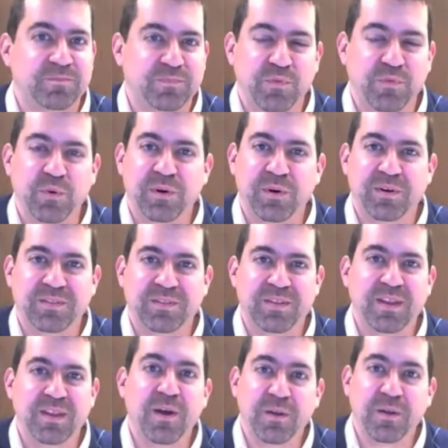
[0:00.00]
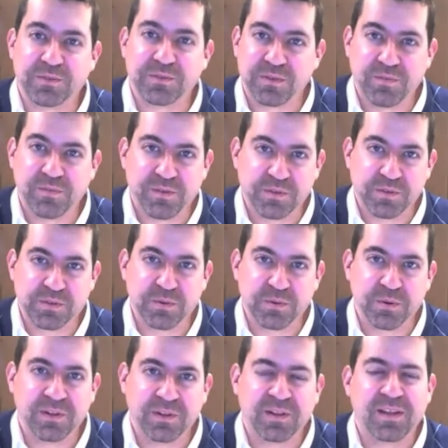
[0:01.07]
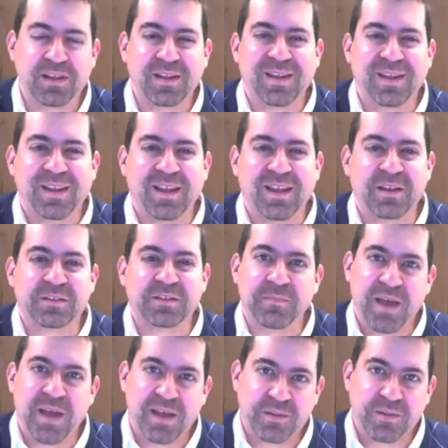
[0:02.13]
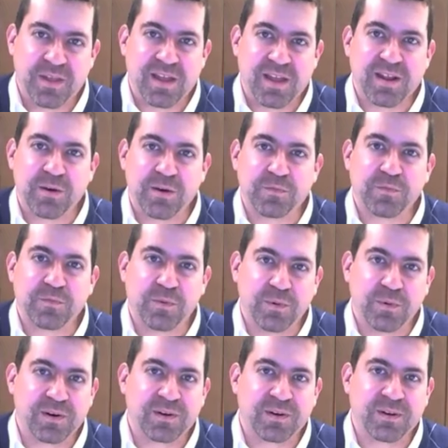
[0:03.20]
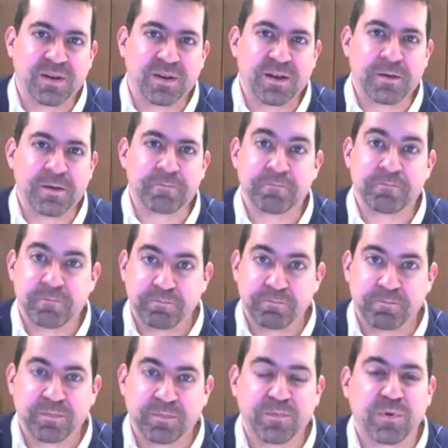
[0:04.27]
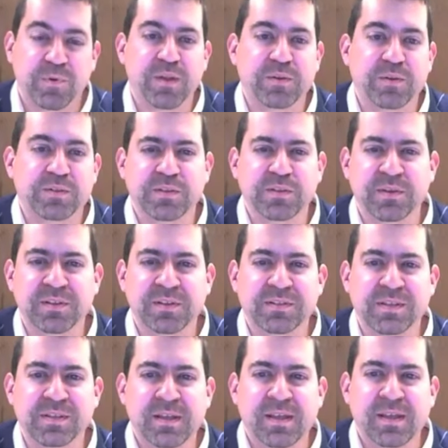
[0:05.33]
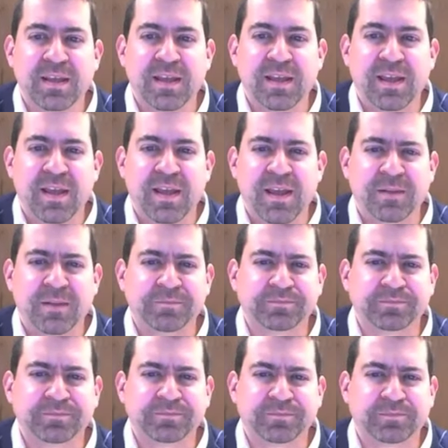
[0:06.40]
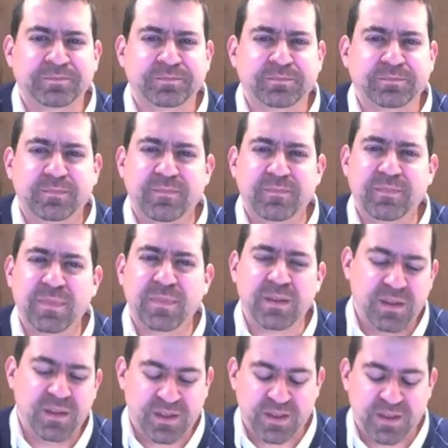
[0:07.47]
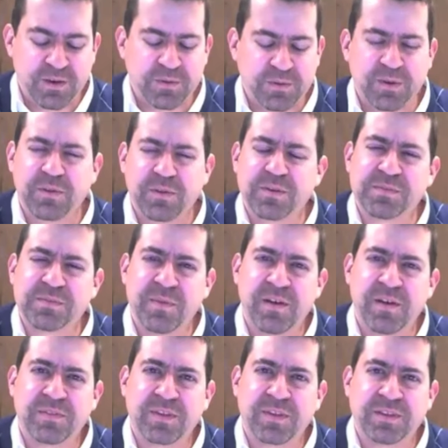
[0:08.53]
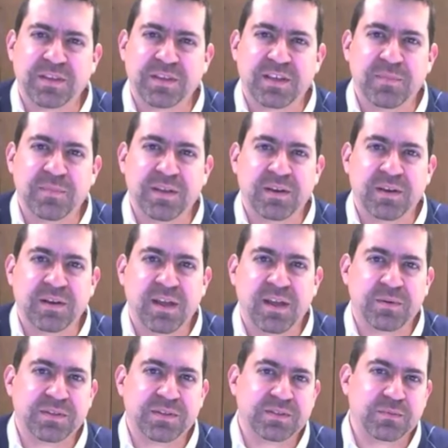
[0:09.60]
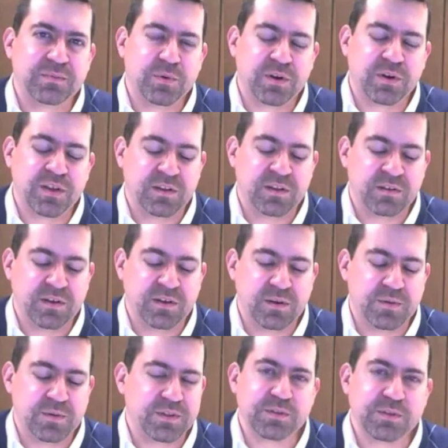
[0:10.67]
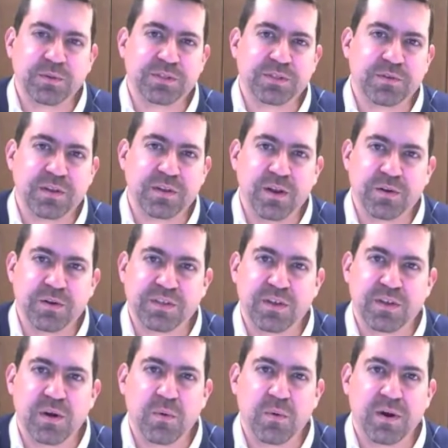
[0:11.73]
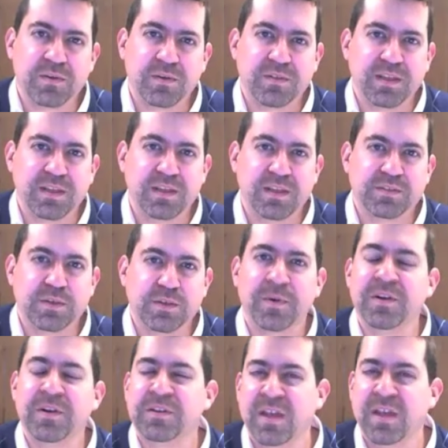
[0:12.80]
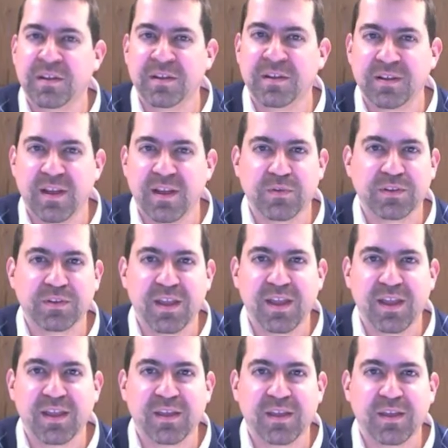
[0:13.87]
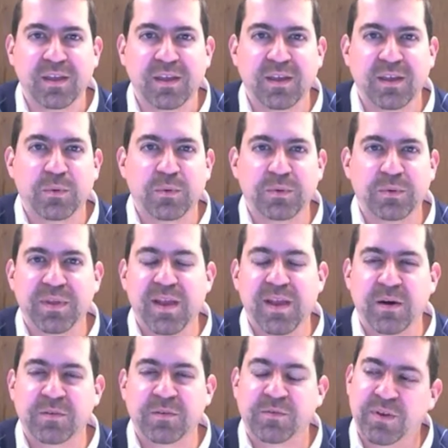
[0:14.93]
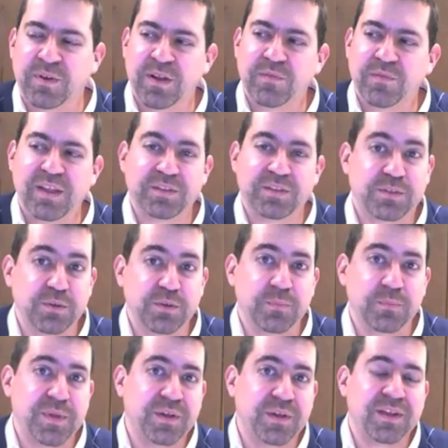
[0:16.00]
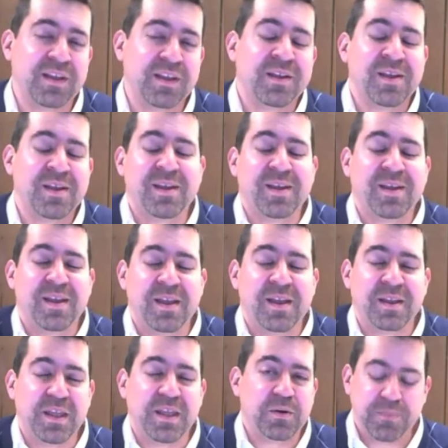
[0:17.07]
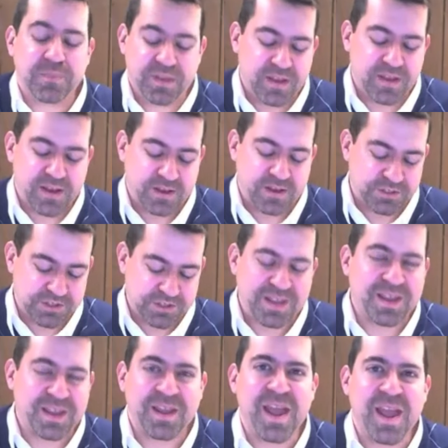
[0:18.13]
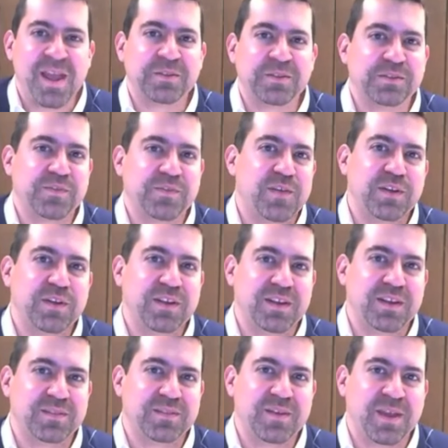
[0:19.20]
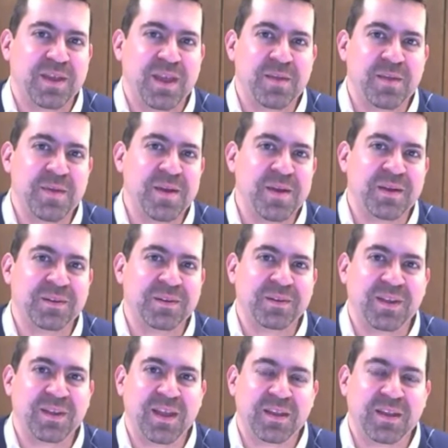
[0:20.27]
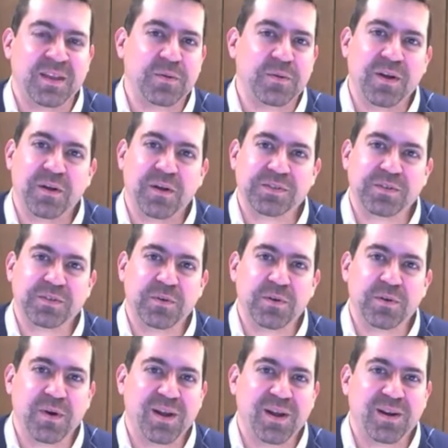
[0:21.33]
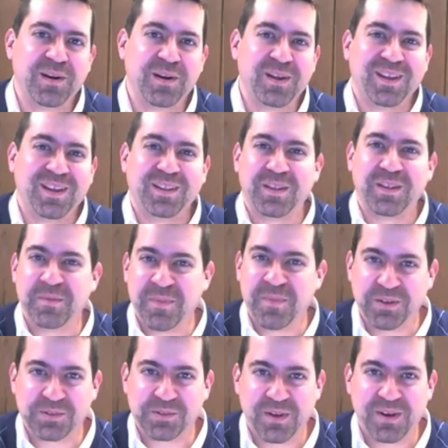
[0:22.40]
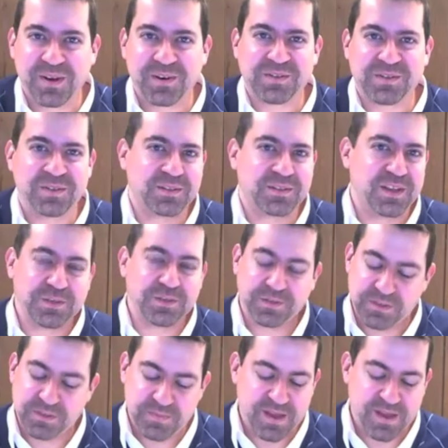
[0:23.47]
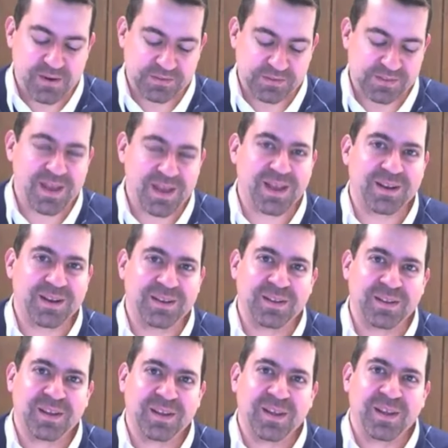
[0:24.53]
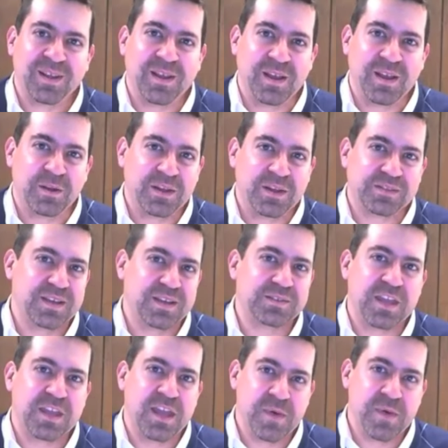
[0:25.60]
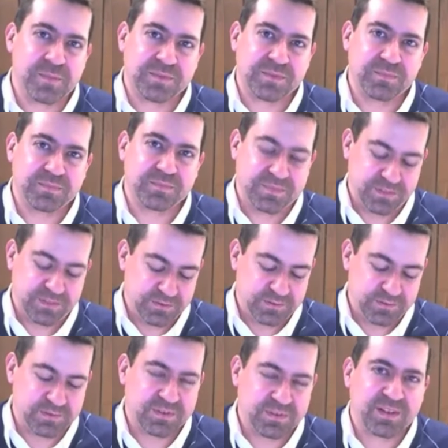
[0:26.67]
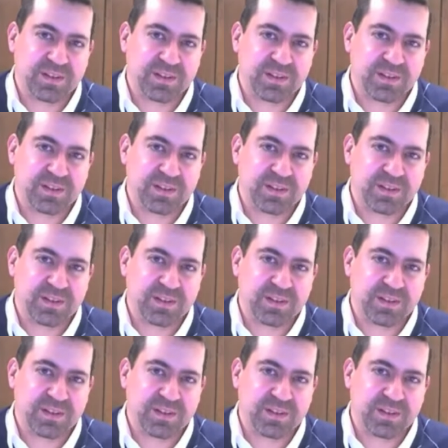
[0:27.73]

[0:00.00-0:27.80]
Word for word: for the culture of their school, and to model that out for other students. And, you know, there are small things that can be done. I was working with a school district years ago where the superintendent every day would be out in front of a school building, and he would be shaking hands of every kid that came in. And he would also require the administrators and the teachers to be outside and as kids came up to you